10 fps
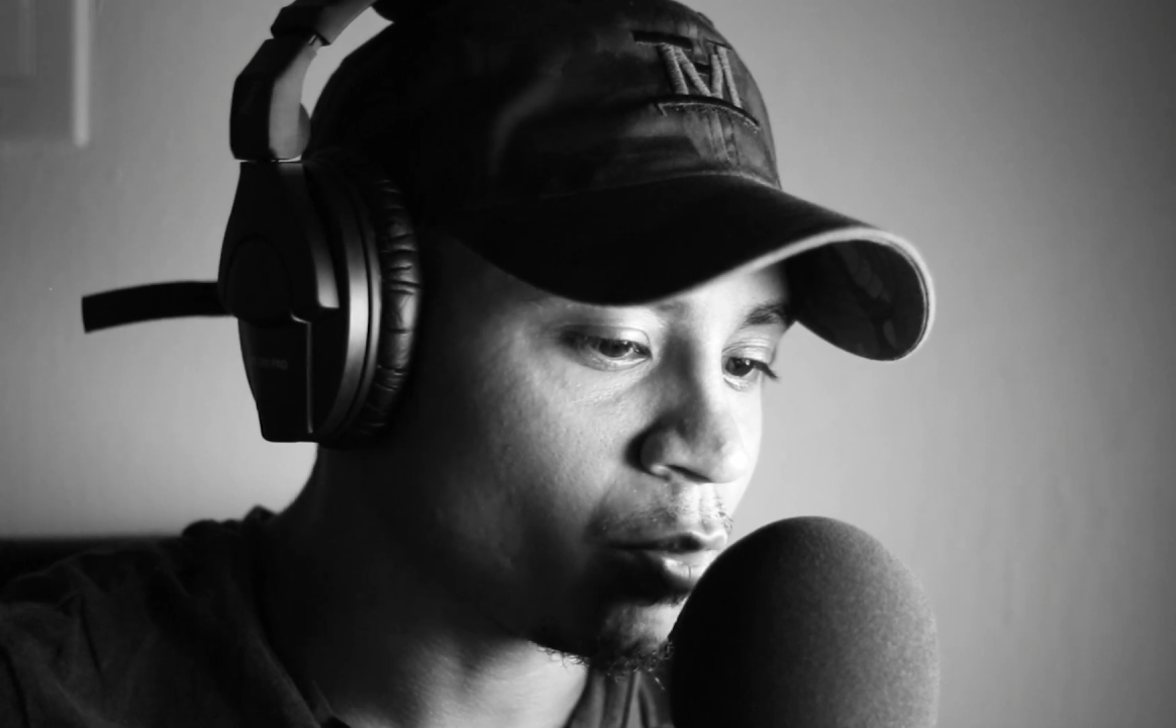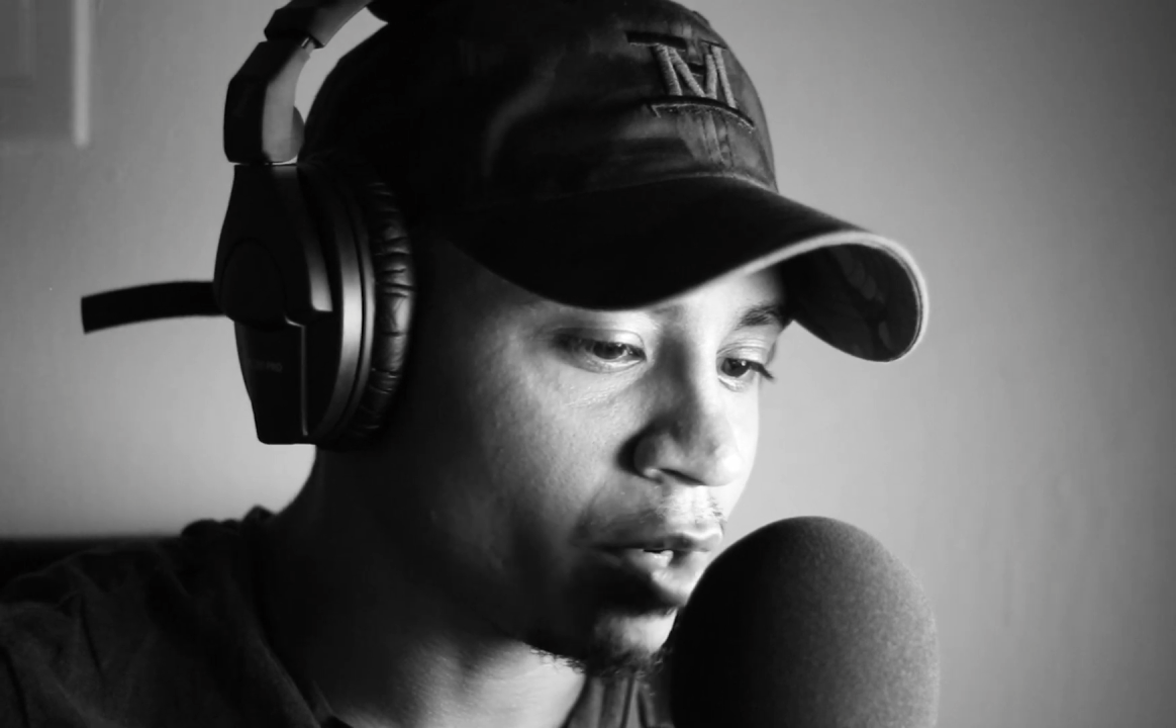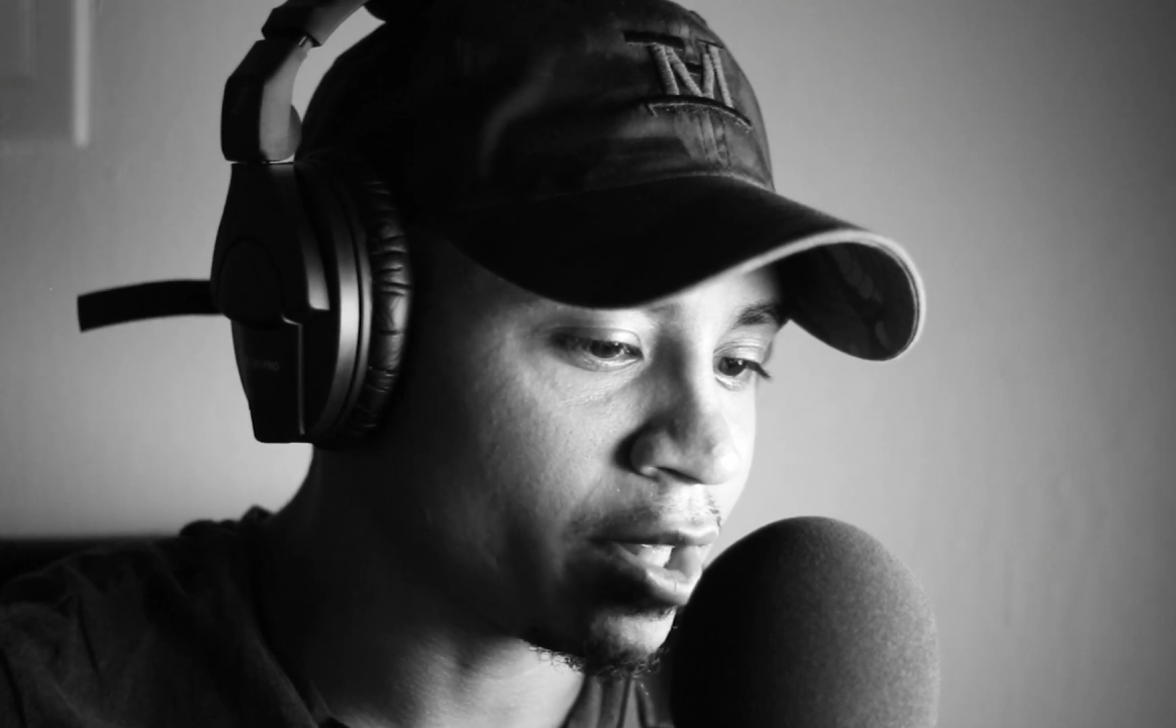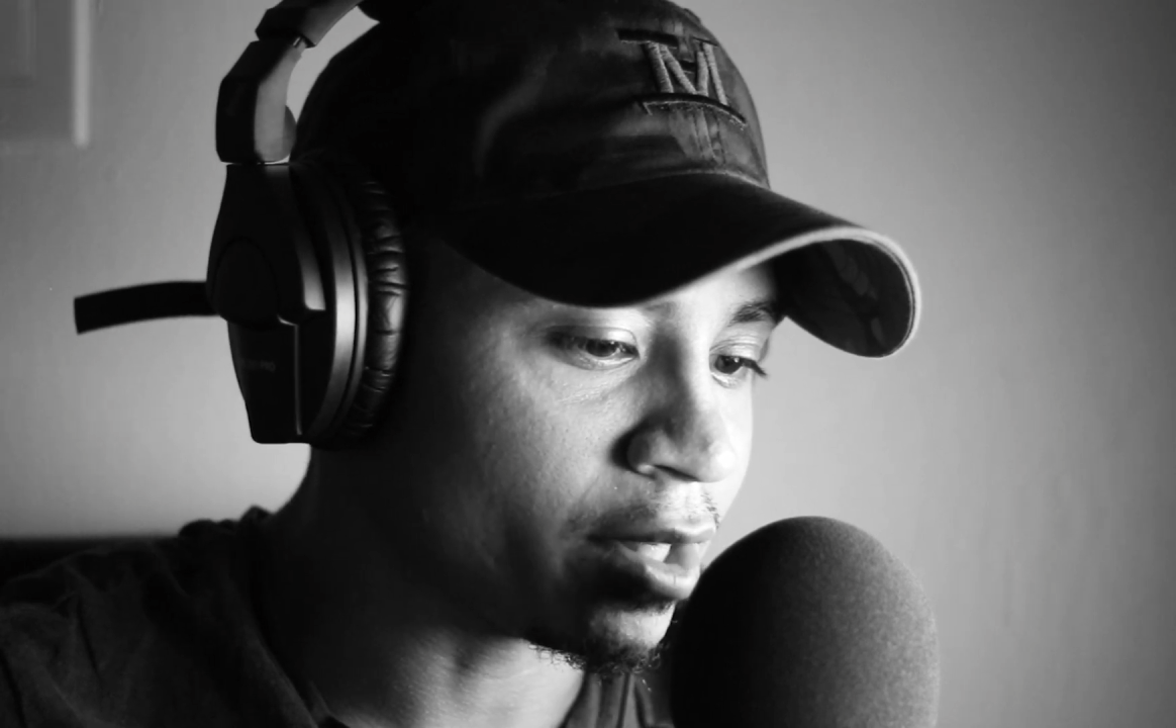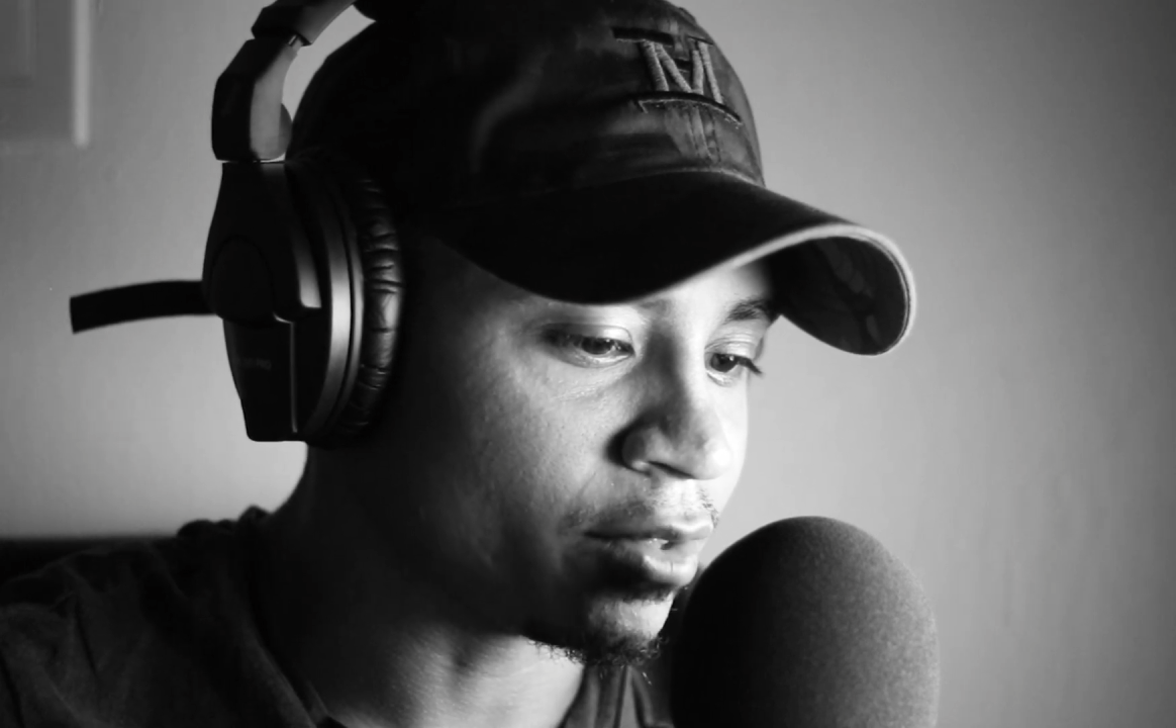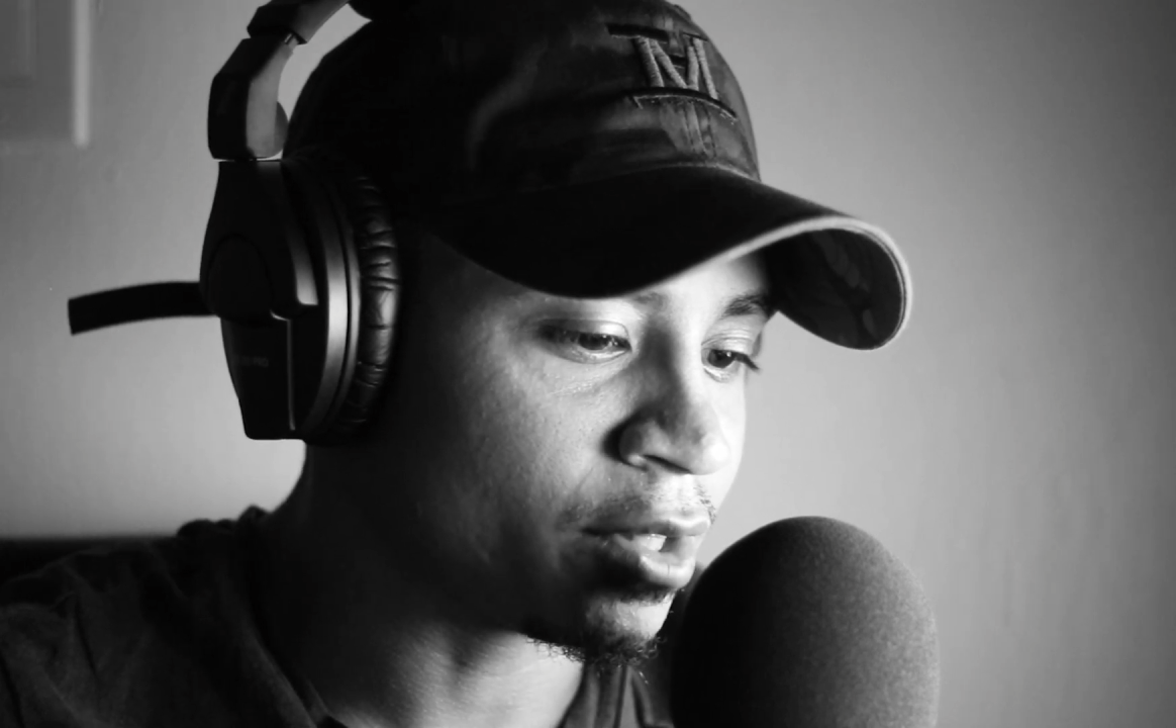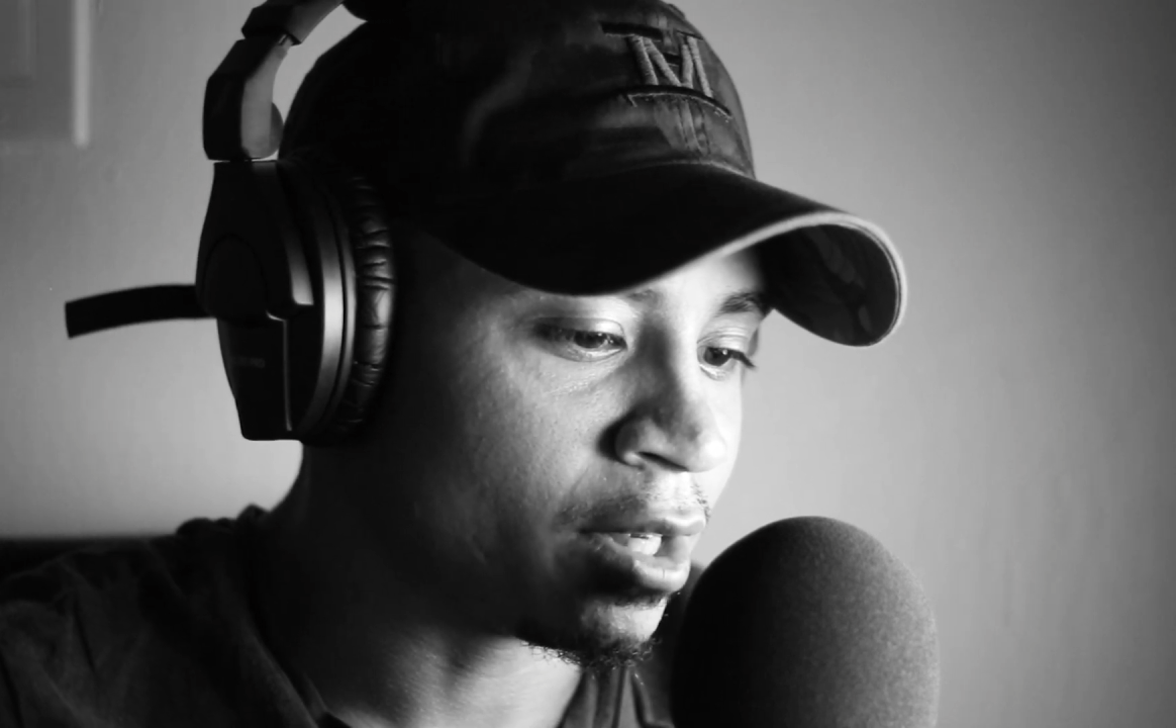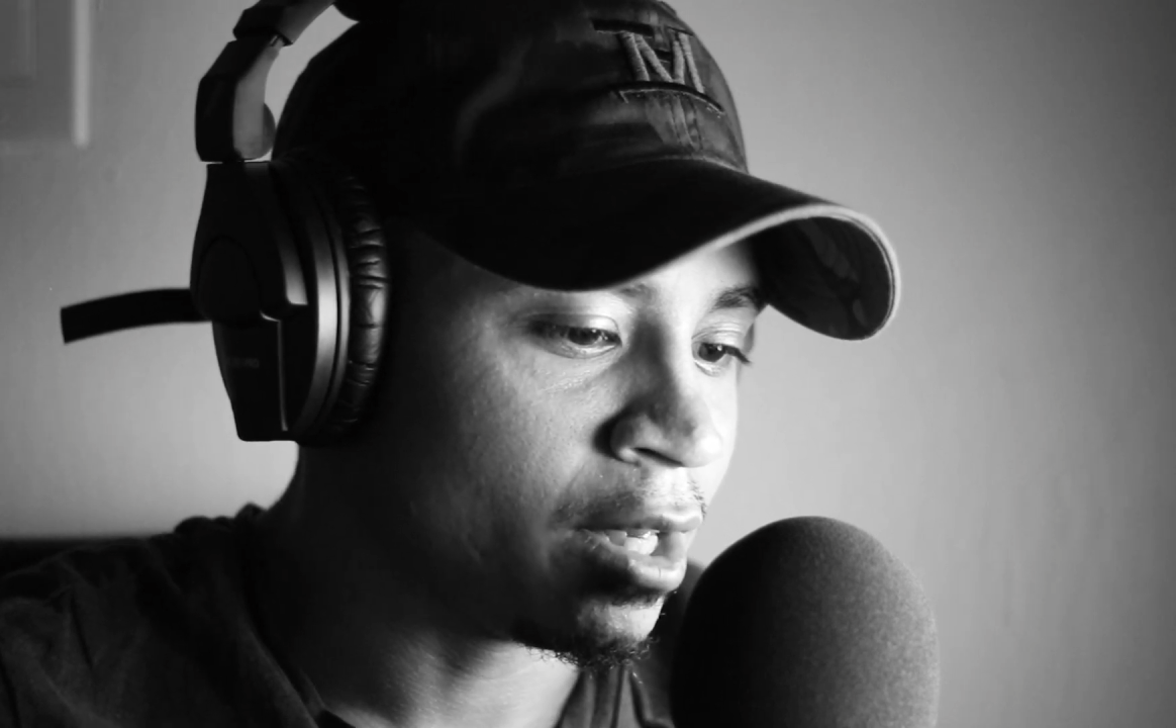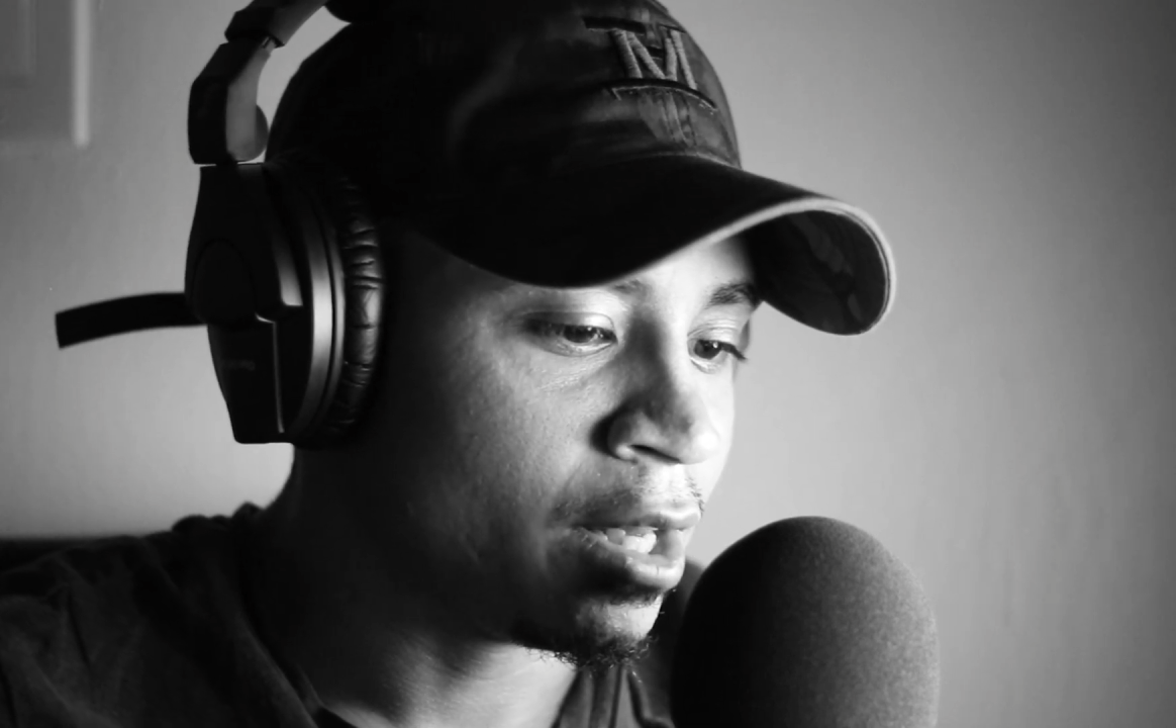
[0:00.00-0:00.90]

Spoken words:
what is,